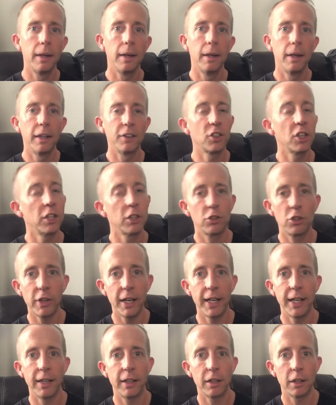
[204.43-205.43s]
It's going to
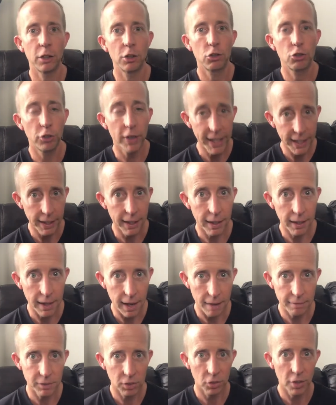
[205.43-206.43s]
create great
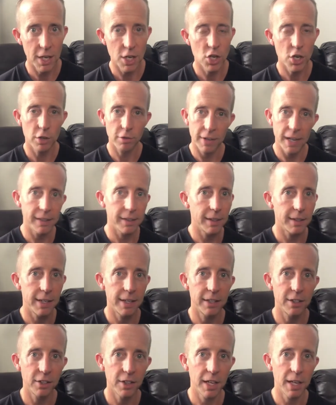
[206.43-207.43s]
conversation around the
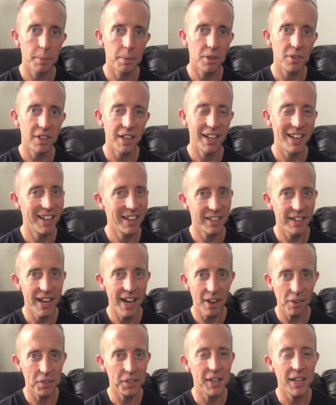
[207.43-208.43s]
dinner table and
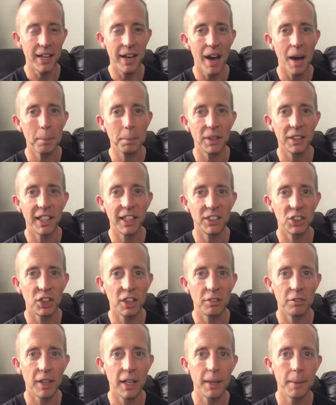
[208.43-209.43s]
healthy
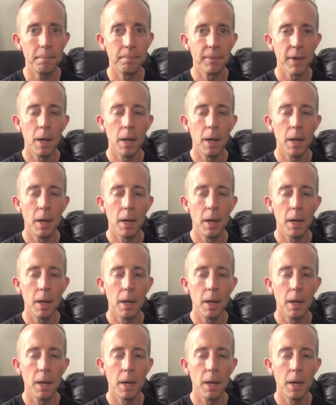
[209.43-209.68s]
competition, right?